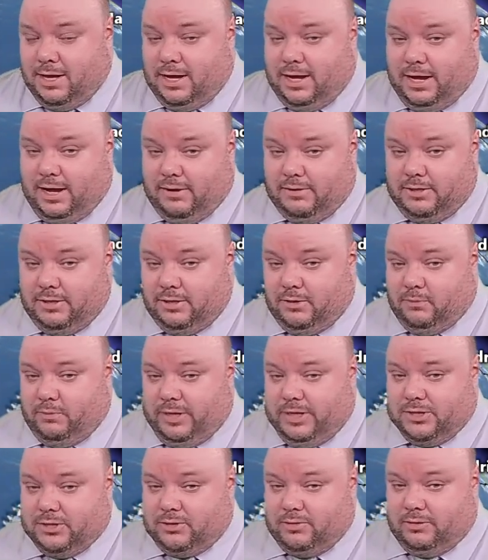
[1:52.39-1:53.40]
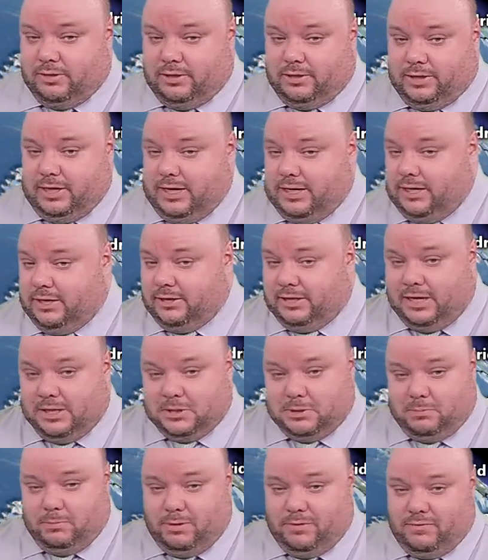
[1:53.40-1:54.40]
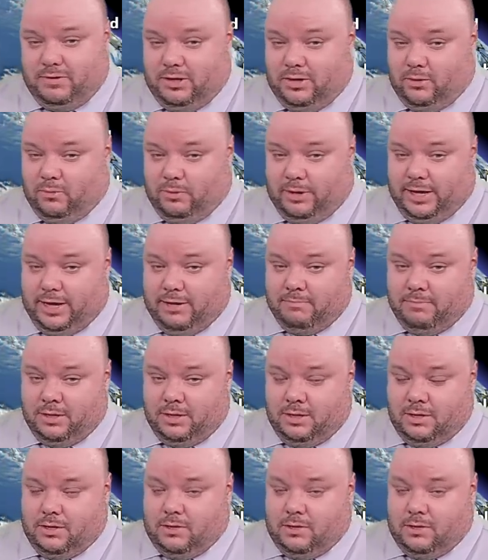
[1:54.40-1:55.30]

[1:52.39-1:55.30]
out in the western Atlantic. That's moving away.